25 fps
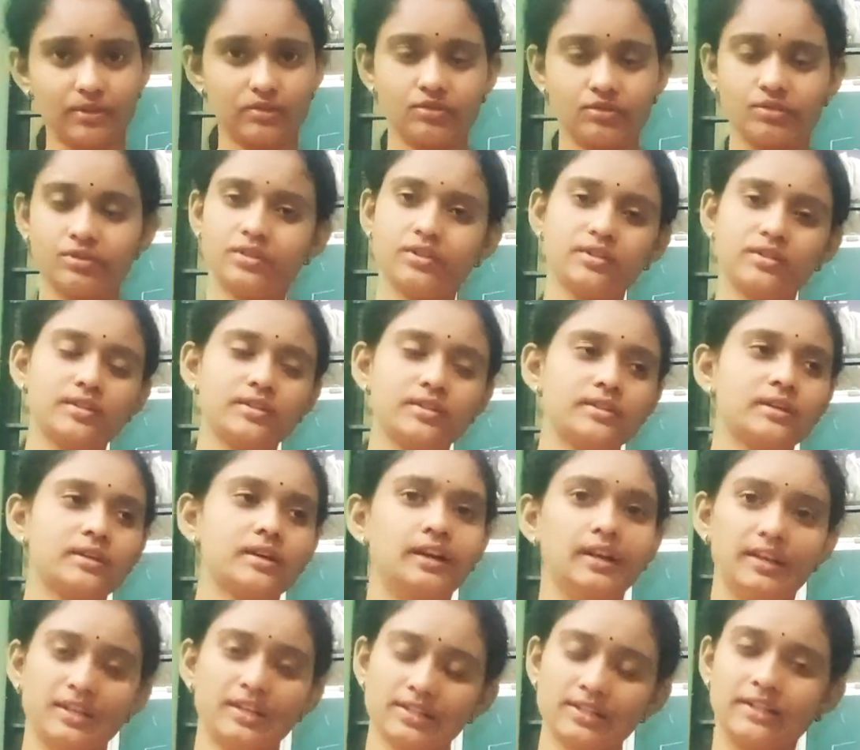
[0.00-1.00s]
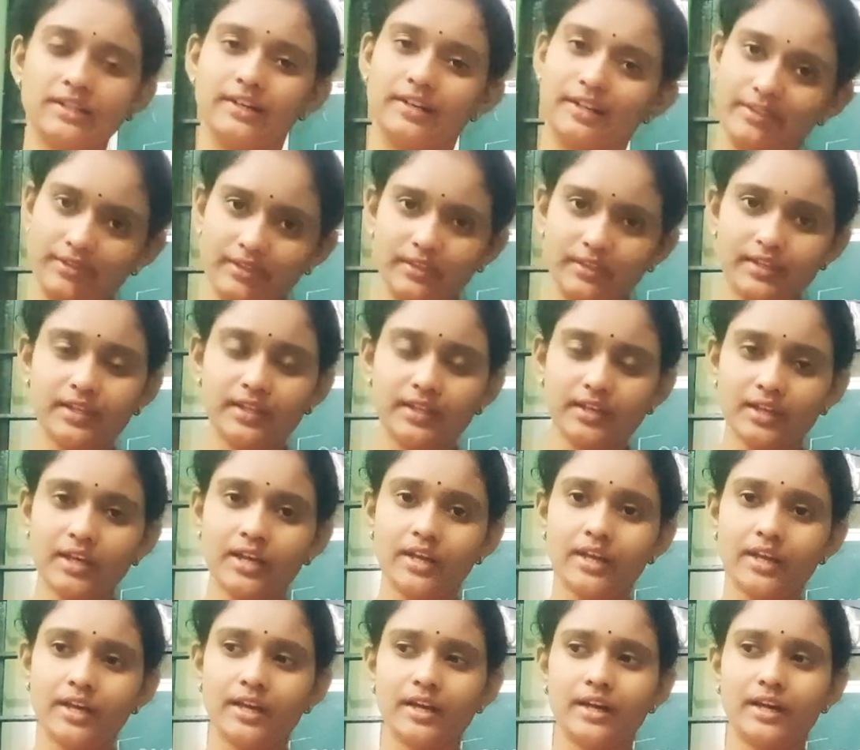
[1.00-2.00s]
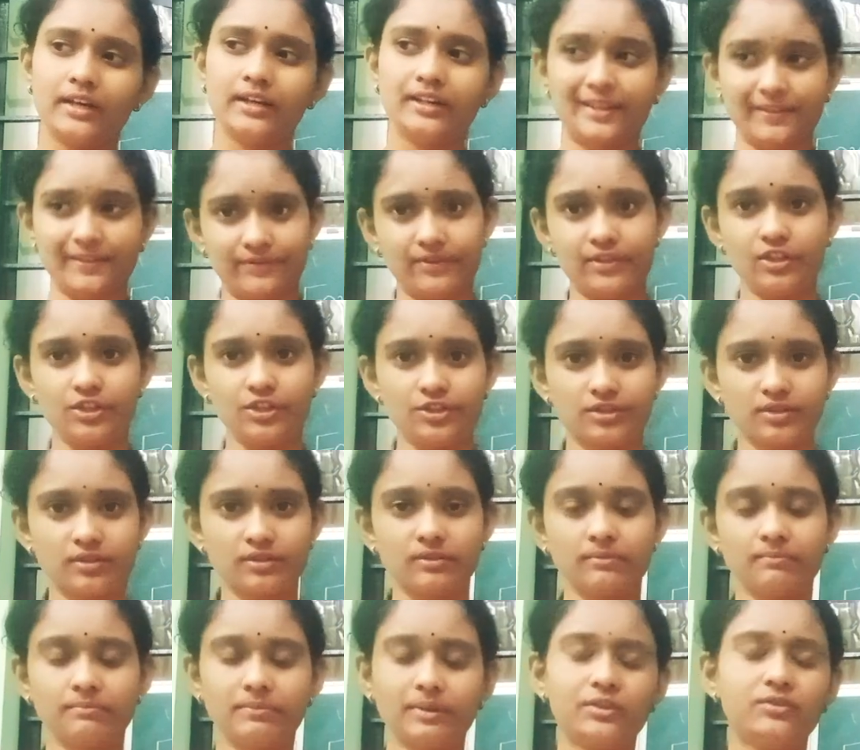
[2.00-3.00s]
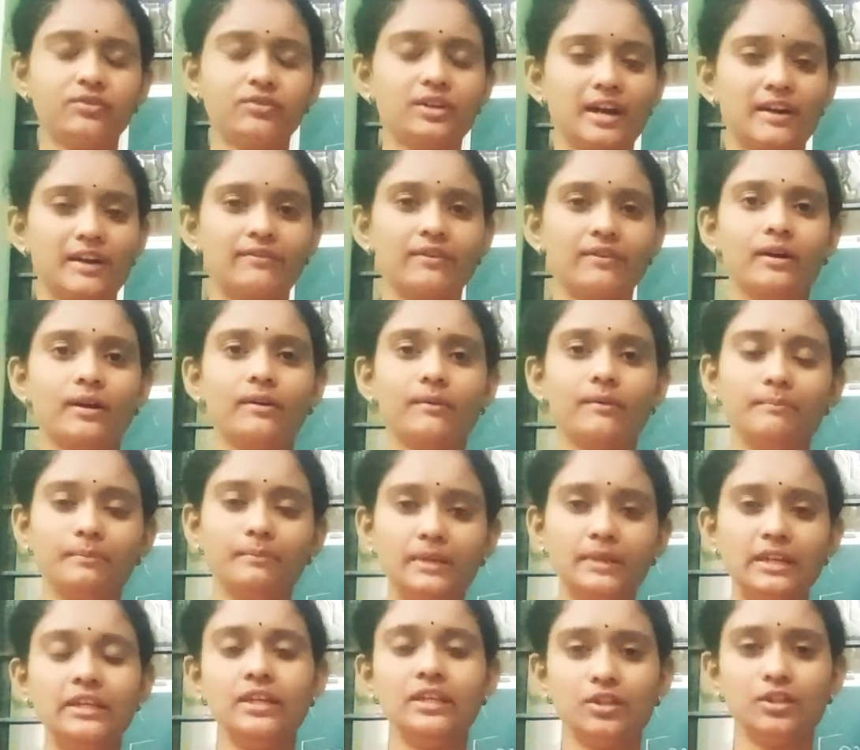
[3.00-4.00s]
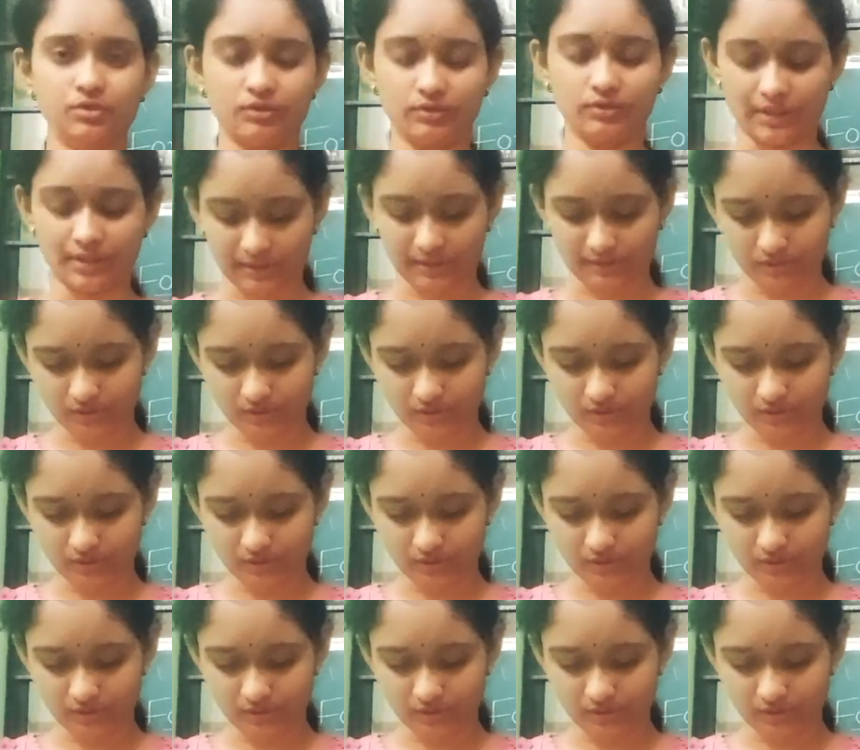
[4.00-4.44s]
So this is it is a lengthy definition, but we have a meaning to that.